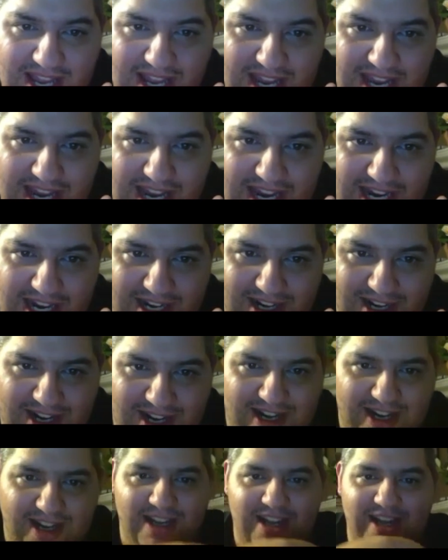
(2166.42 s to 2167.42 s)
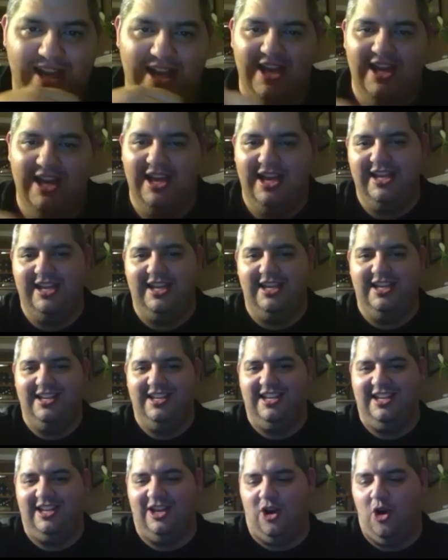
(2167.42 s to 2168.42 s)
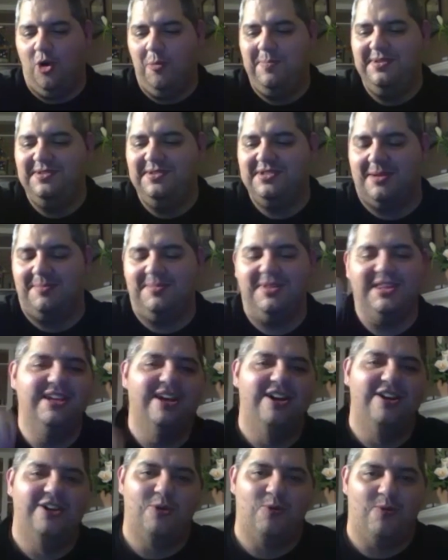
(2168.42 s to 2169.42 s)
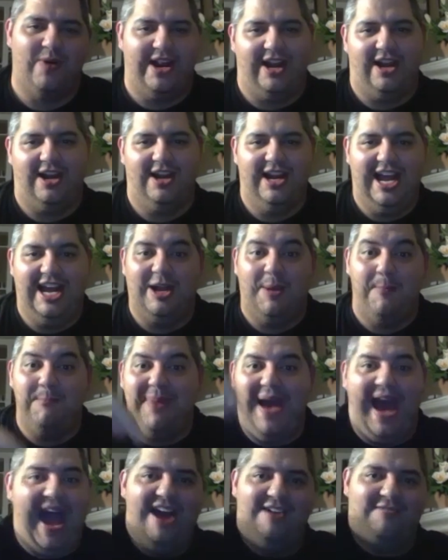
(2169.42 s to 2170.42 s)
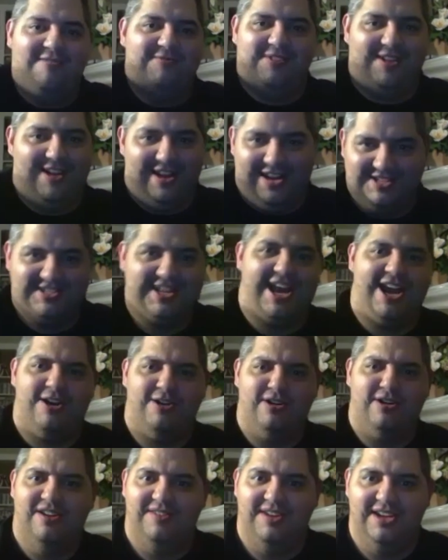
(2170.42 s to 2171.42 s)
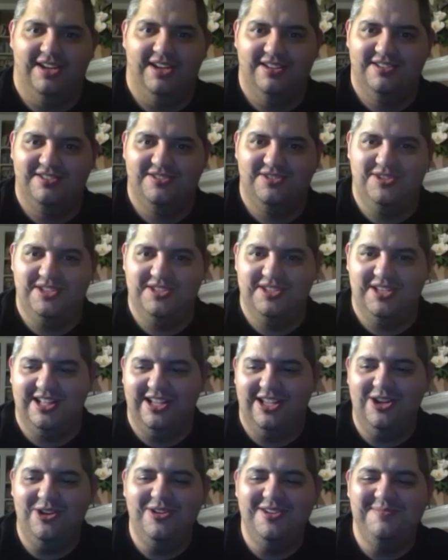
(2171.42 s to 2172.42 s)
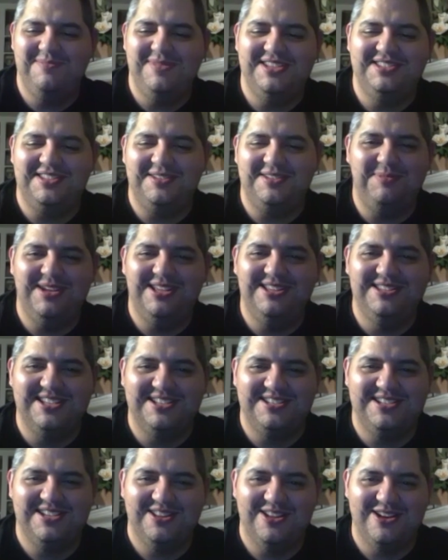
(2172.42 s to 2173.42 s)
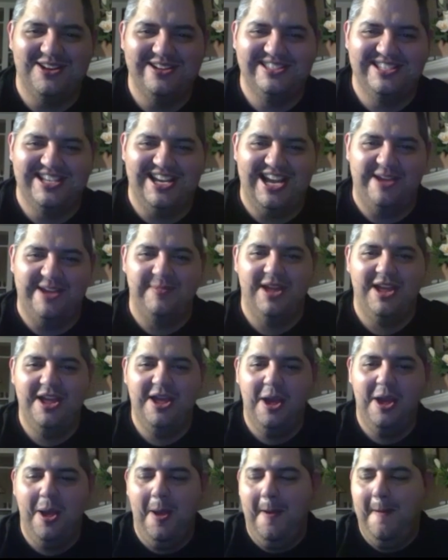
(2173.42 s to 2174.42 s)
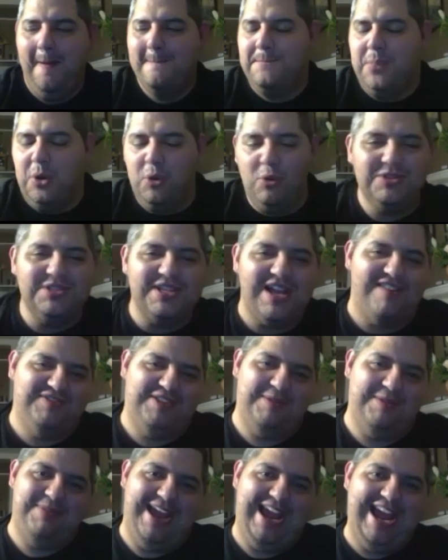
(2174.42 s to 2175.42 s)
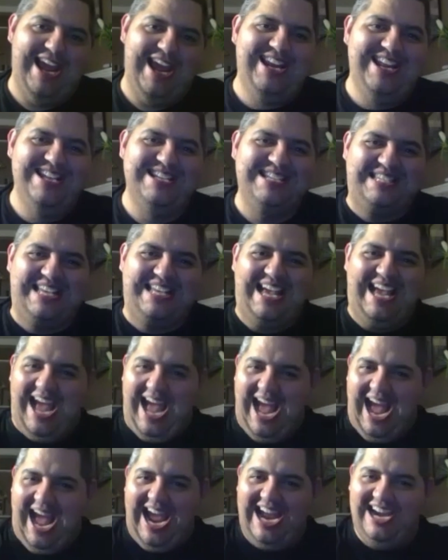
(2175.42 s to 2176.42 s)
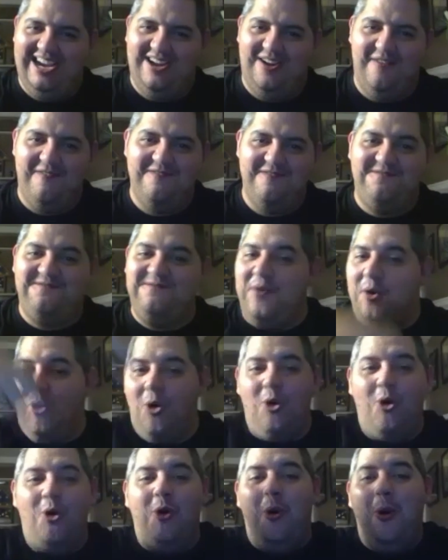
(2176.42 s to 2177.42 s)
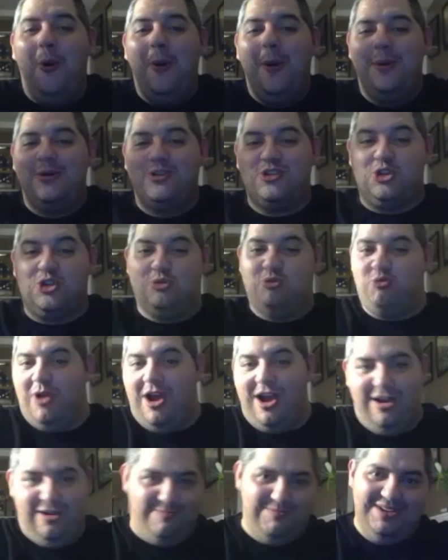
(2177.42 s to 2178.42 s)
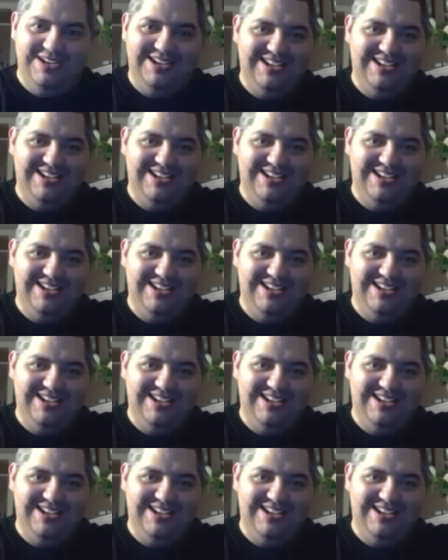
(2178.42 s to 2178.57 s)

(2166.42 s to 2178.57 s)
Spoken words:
and he opens up the underwear and a bat flies out of it. And she's like, oh, it must have been such a long time. Pulls off the panties and a full shrub